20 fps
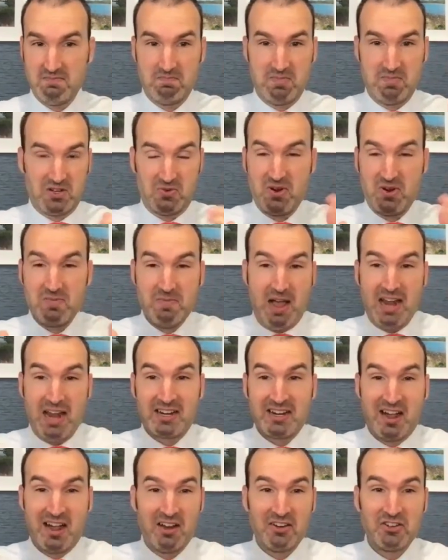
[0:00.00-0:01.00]
Between
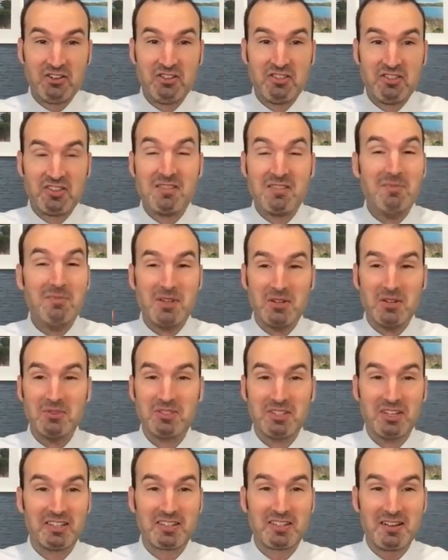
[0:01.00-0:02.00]
mitochondria and the immune
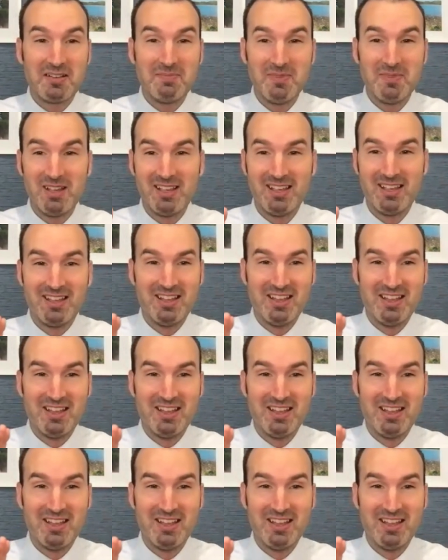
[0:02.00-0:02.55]
system,